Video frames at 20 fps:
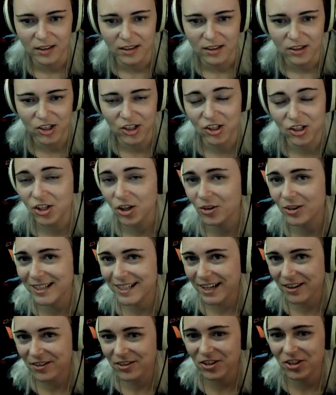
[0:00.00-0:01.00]
just
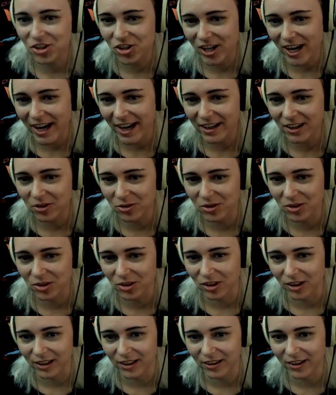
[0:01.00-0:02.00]
notice how the shadows
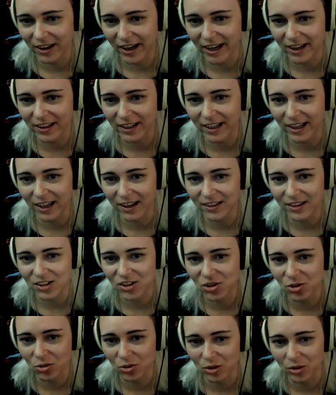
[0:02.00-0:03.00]
look, okay? Like on this
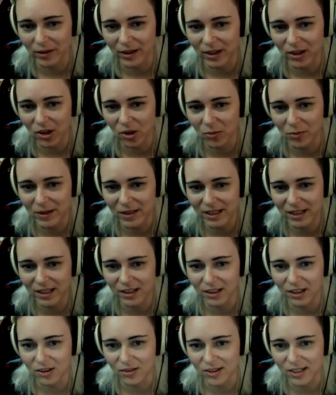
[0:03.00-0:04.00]
door when it opens and
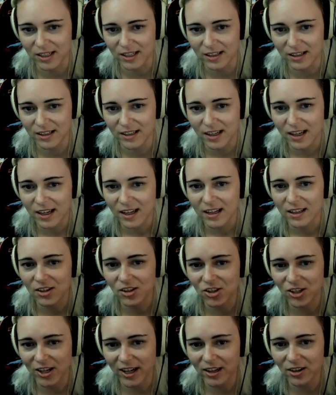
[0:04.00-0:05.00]
closes. The
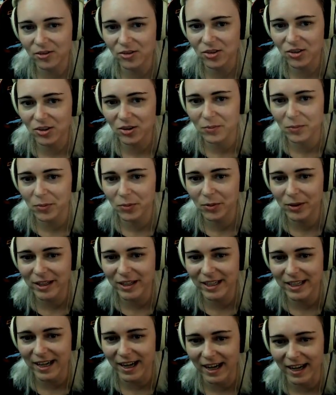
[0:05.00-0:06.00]
shadows look
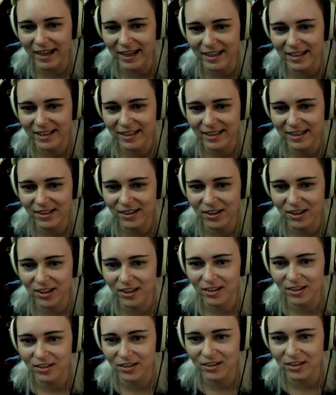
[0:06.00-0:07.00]
pretty nice.
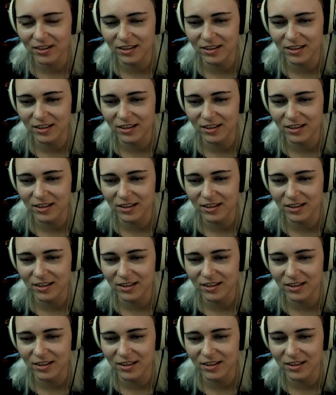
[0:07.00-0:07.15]
They're